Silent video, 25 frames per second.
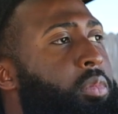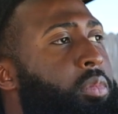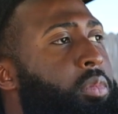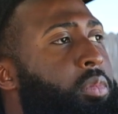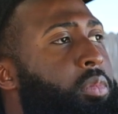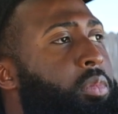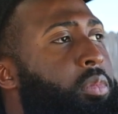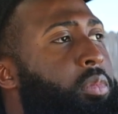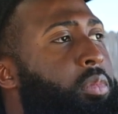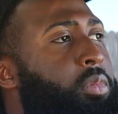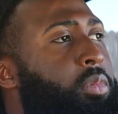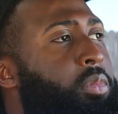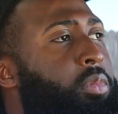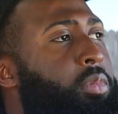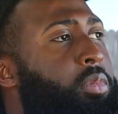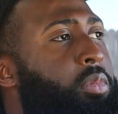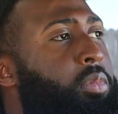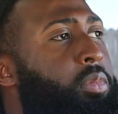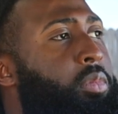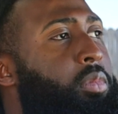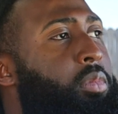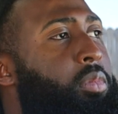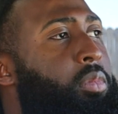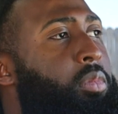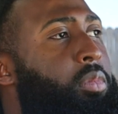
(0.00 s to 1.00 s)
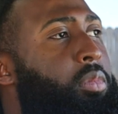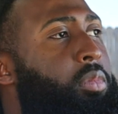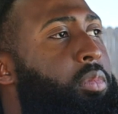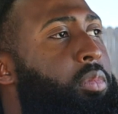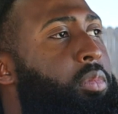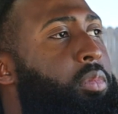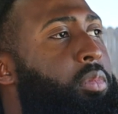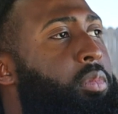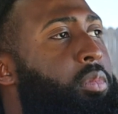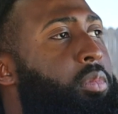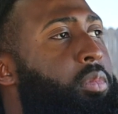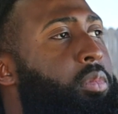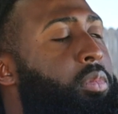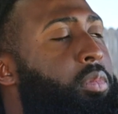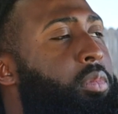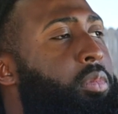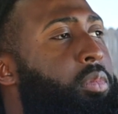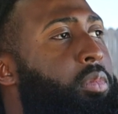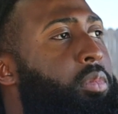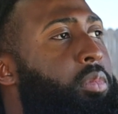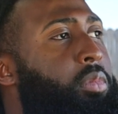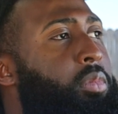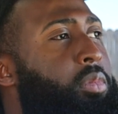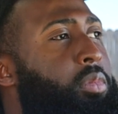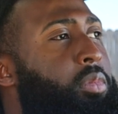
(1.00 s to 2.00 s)

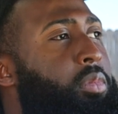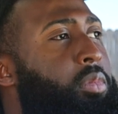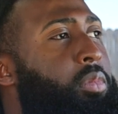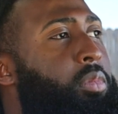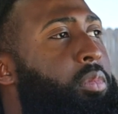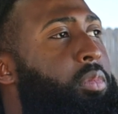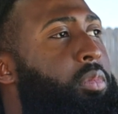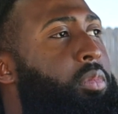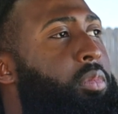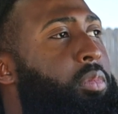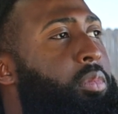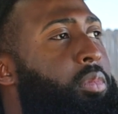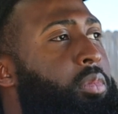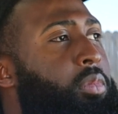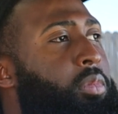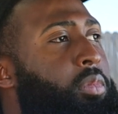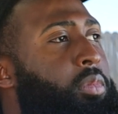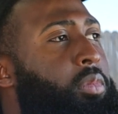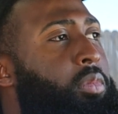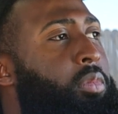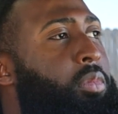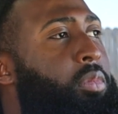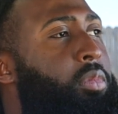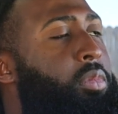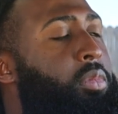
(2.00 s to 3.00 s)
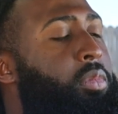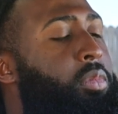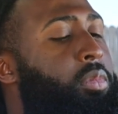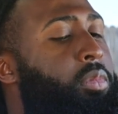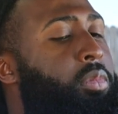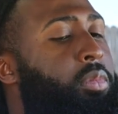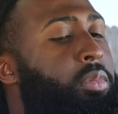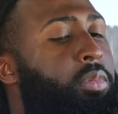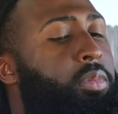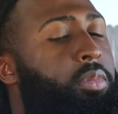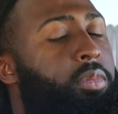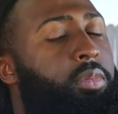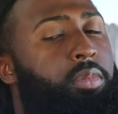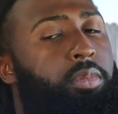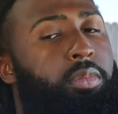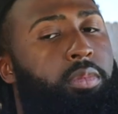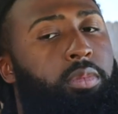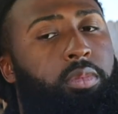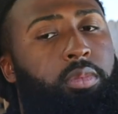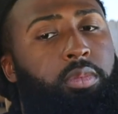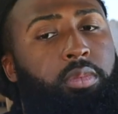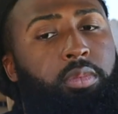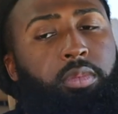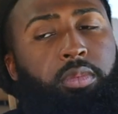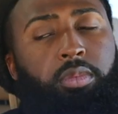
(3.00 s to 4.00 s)

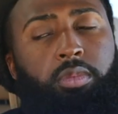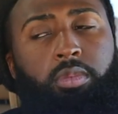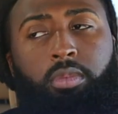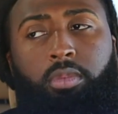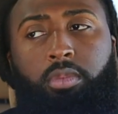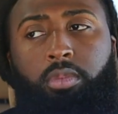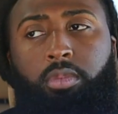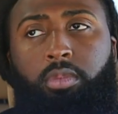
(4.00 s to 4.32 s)
This person isn't speaking.